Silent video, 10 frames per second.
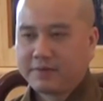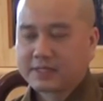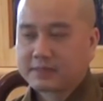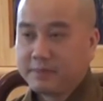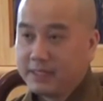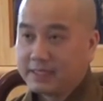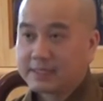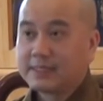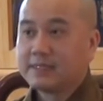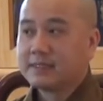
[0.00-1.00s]

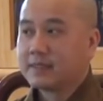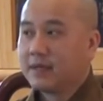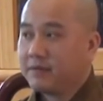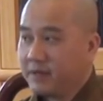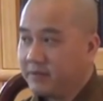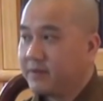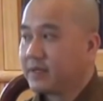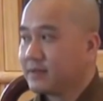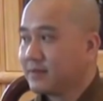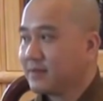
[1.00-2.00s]
flexibility of
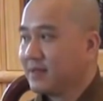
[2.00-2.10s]
living.